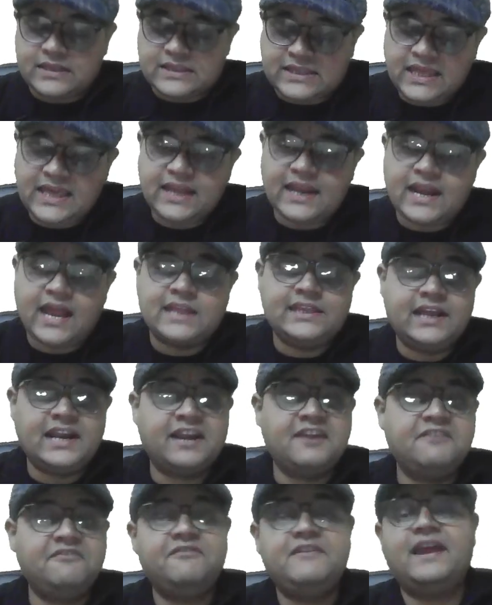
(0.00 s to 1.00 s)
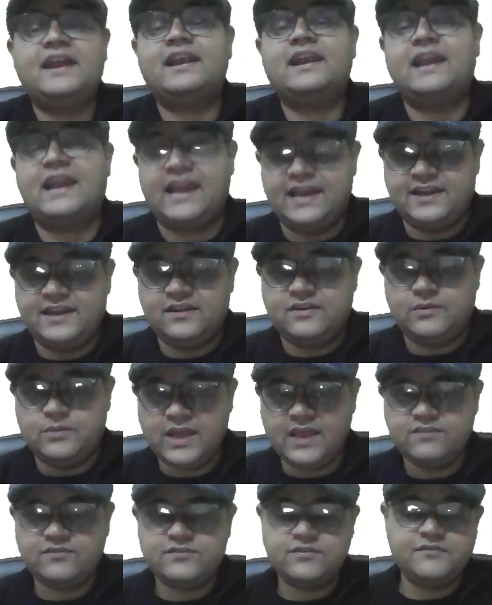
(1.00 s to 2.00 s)
they rather reflect light.
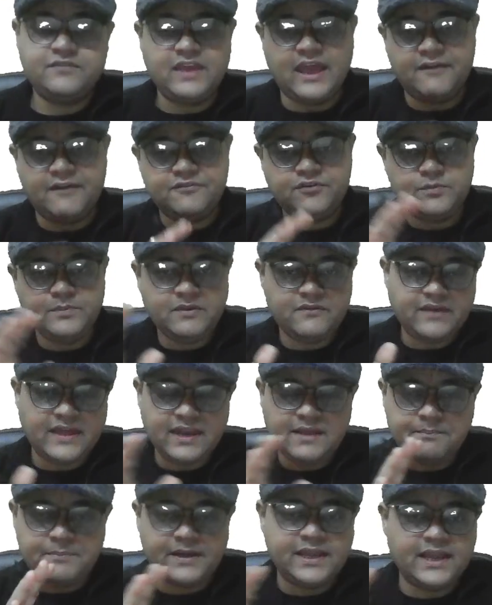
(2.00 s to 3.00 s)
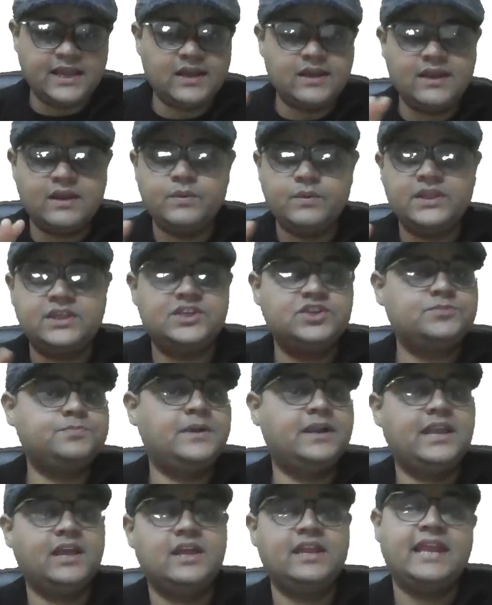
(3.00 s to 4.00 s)
Okay, so we have to be very particular with this
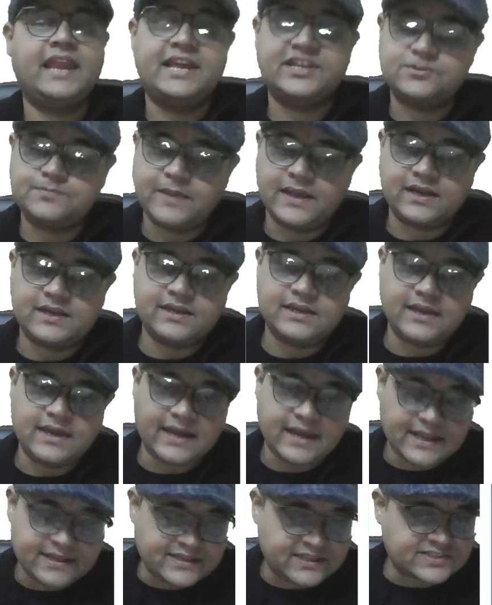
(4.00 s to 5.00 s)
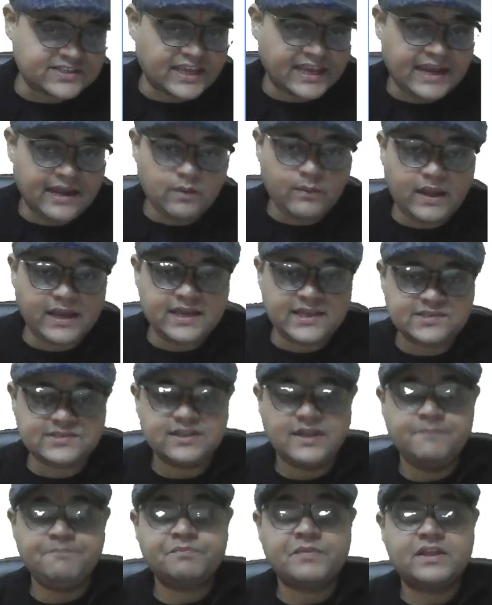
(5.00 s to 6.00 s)
particular aspect. The second one
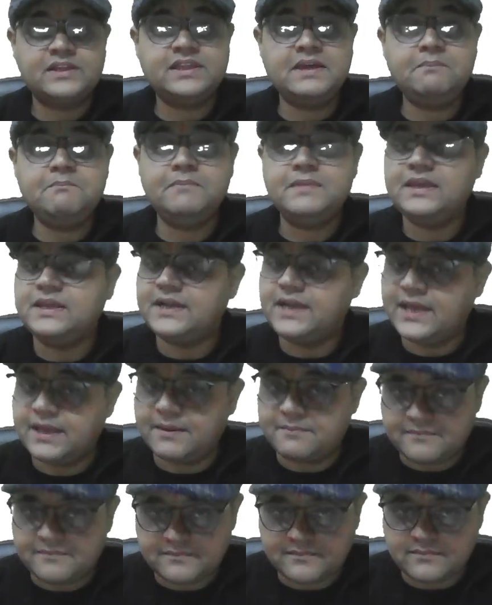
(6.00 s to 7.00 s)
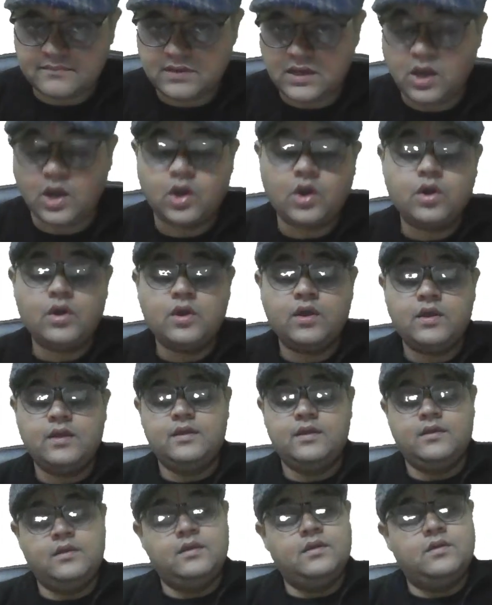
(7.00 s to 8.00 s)
is the medium. Now,
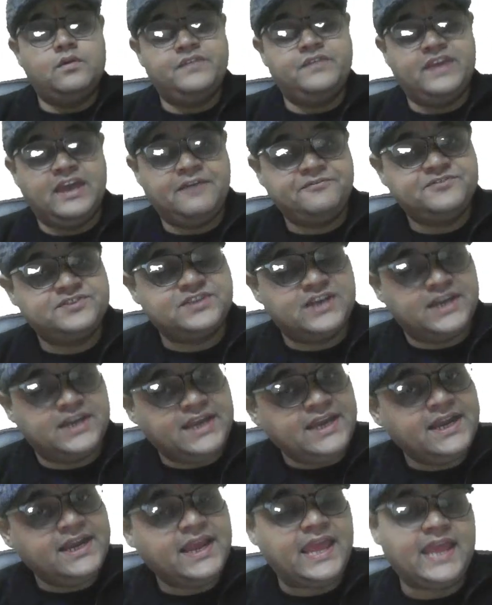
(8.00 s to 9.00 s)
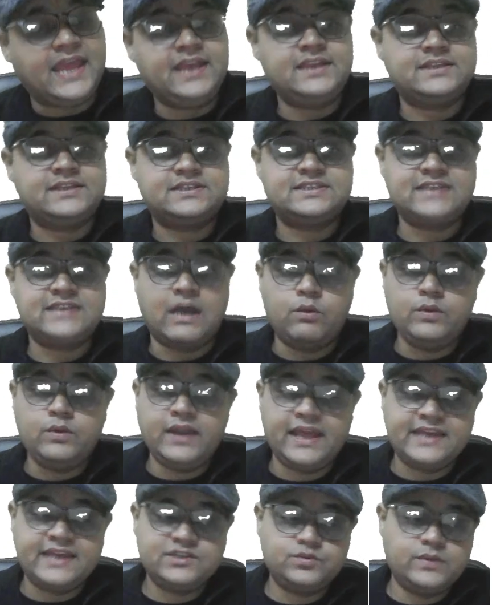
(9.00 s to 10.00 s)
we have studied in
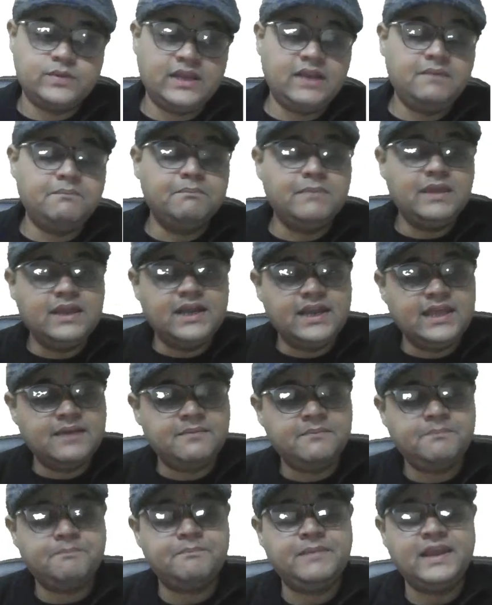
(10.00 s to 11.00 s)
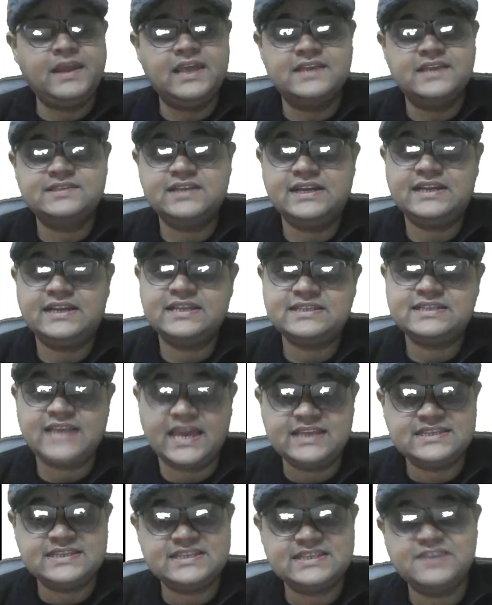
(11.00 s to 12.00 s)
sound as well, medium plays a
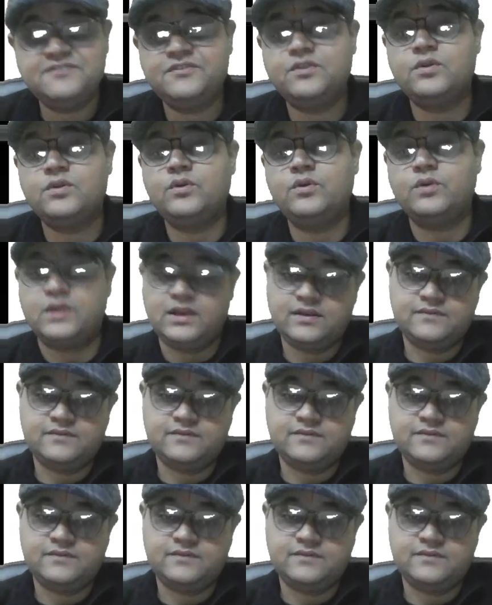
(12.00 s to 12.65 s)
decisive role